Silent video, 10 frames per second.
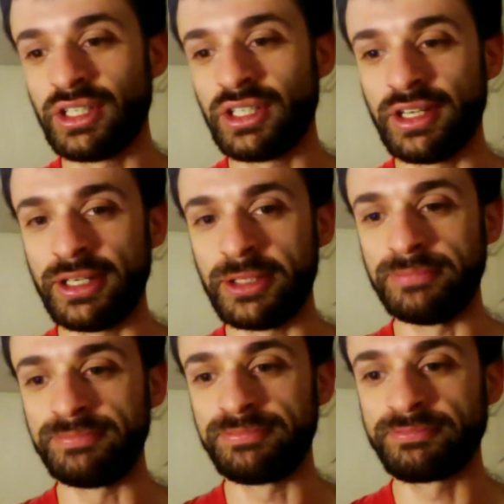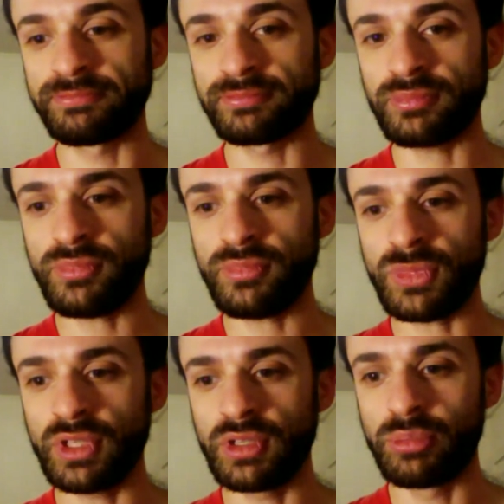Um,
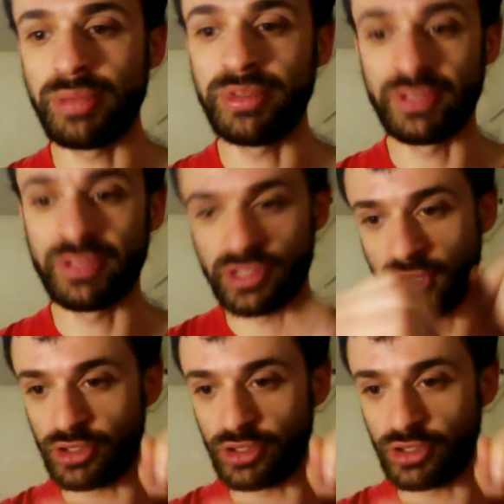maybe even solder